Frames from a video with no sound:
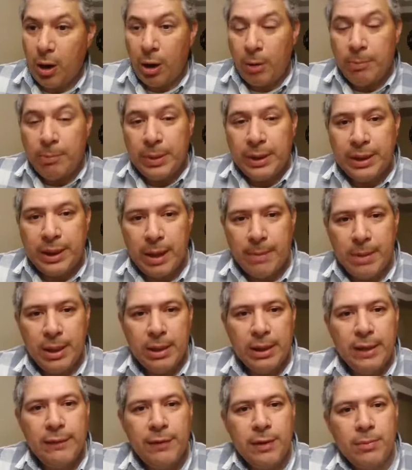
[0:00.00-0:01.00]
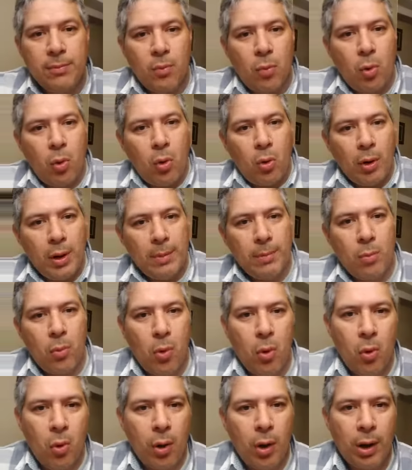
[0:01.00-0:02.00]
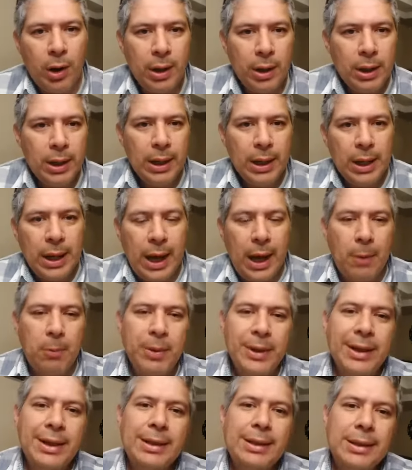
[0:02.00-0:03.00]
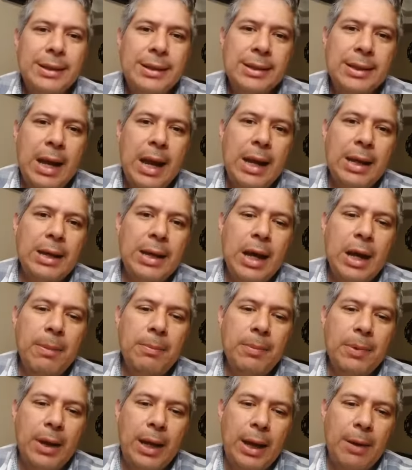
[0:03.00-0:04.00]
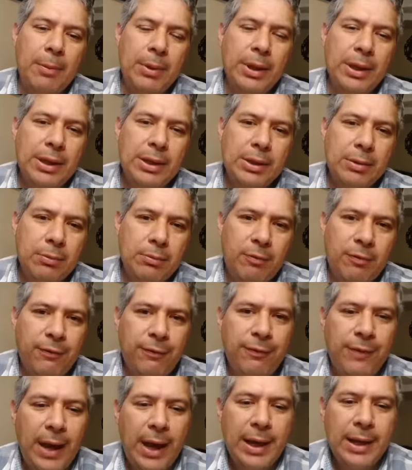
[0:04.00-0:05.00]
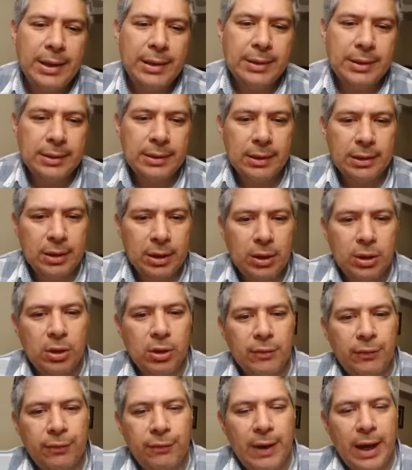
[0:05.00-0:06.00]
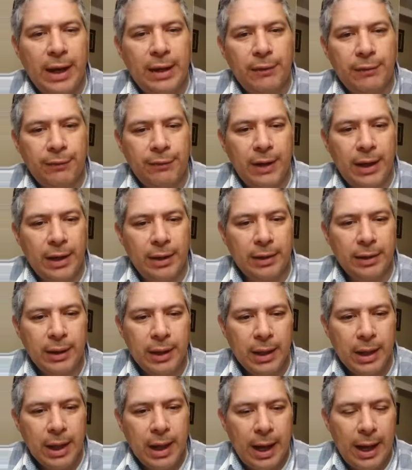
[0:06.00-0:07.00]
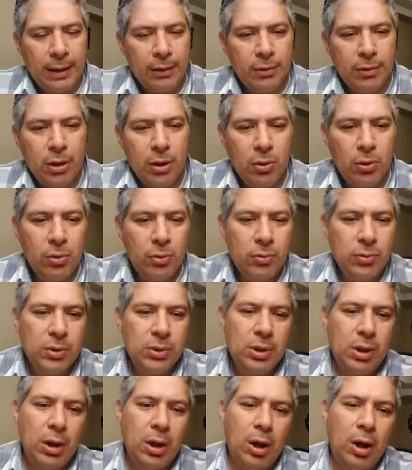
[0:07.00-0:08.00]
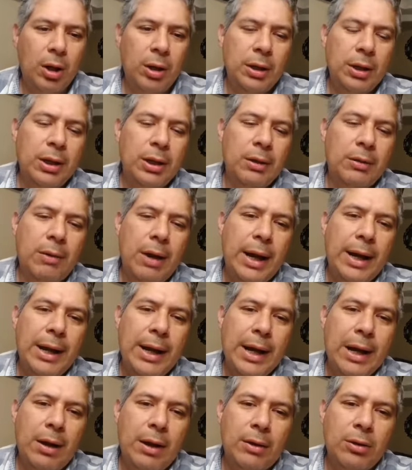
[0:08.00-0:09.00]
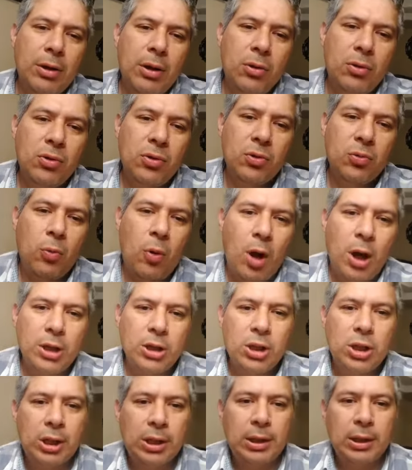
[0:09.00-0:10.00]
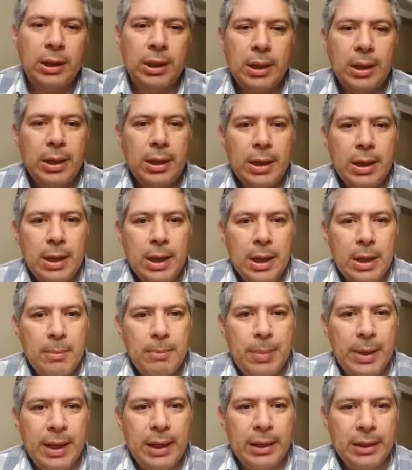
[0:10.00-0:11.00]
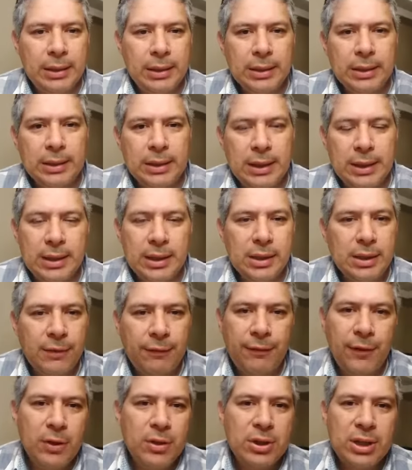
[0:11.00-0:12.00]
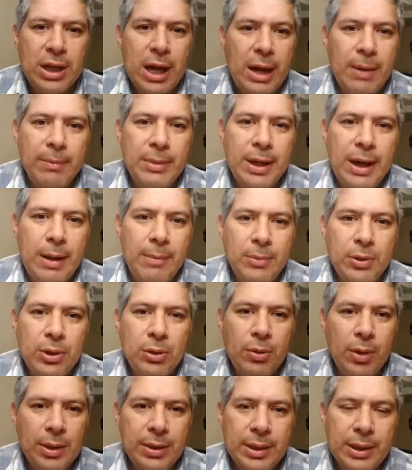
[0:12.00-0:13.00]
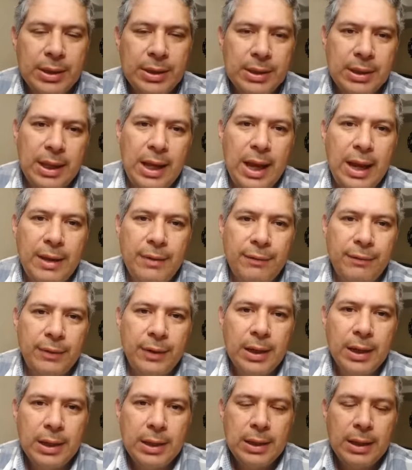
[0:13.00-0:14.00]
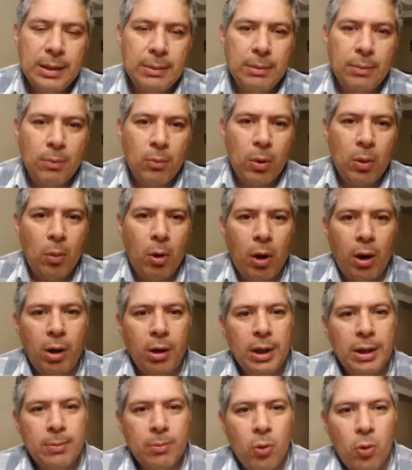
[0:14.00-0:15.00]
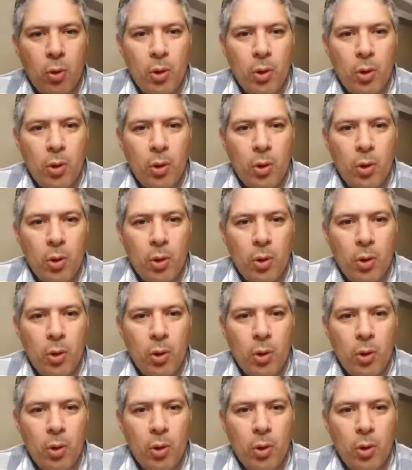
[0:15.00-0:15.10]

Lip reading: becoming even more and more. And we need to stand up and we need to fight the good fight of faith. I don't know who's on here right now. I don't know who's watching, but this is the first time that I'm doing these live early in